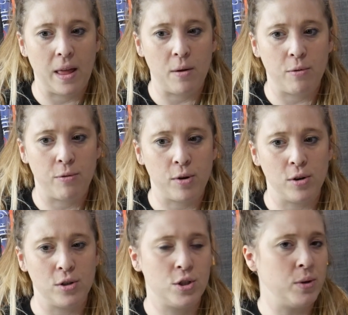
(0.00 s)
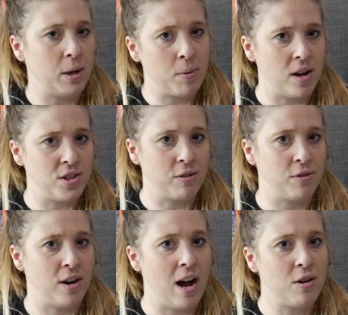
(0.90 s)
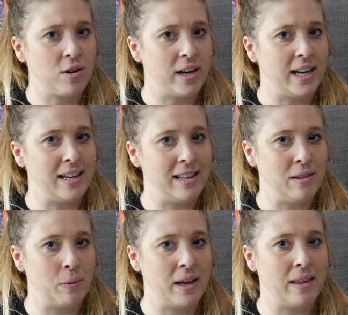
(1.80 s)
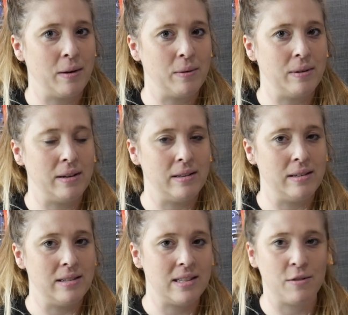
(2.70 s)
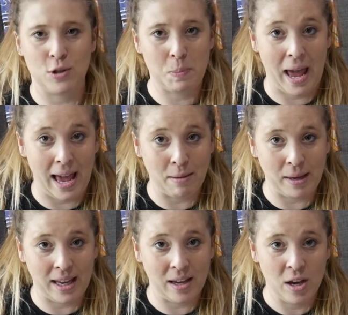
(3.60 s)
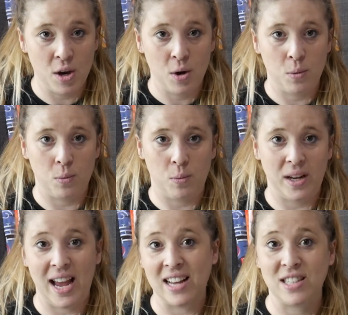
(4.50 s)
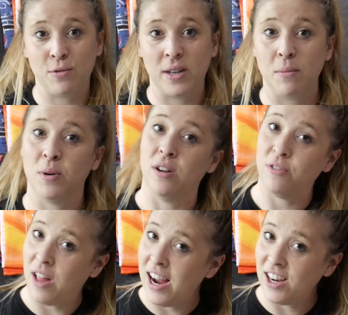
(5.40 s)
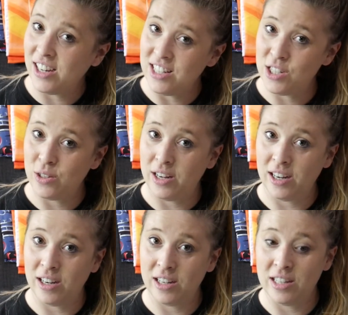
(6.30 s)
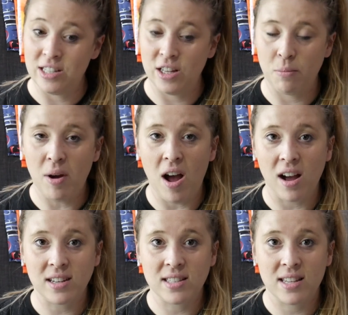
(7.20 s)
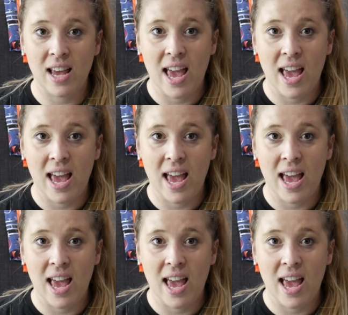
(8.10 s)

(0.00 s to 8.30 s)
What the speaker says: for doing a project for Owlcrate, in the way that instead of just paying me, we asked if we could put a flyer into their box.